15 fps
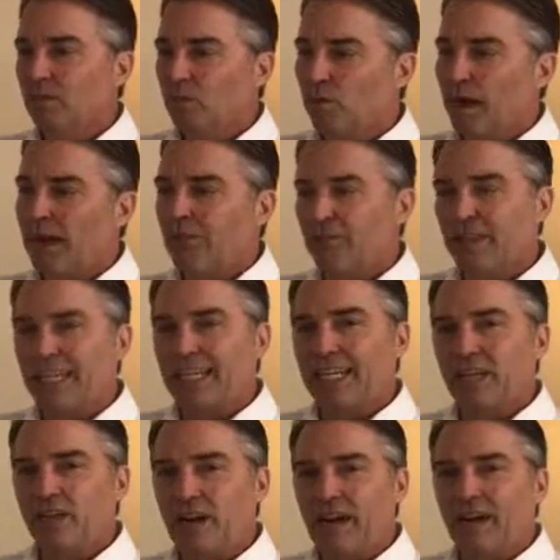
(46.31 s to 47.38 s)
way of
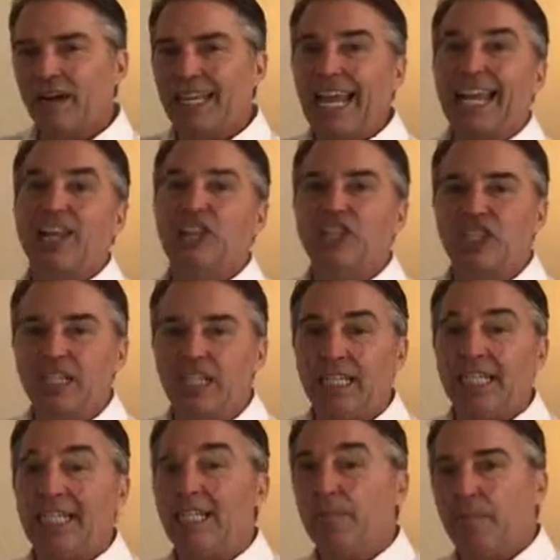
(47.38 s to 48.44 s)
thinking around
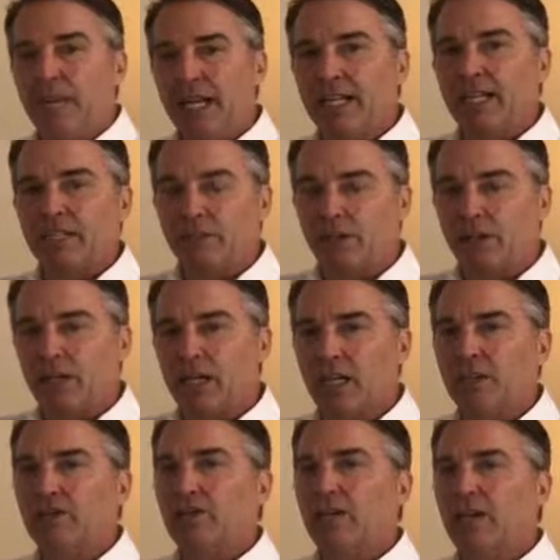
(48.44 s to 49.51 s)
energy independence for a
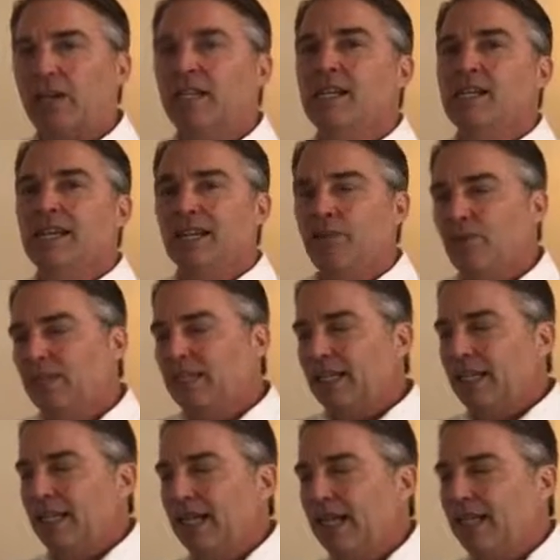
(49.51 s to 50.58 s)
country, right?
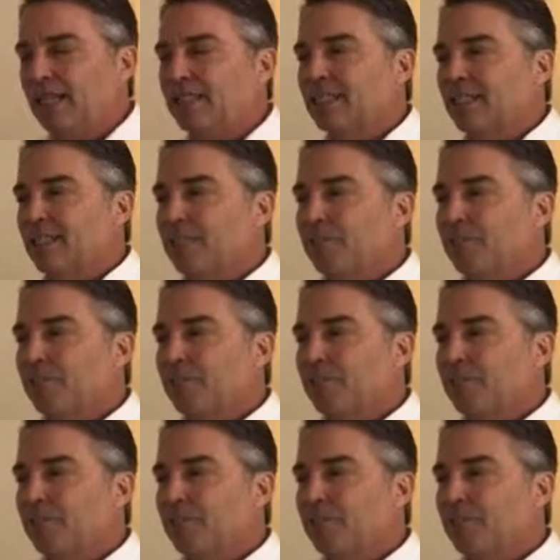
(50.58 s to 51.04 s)
It's,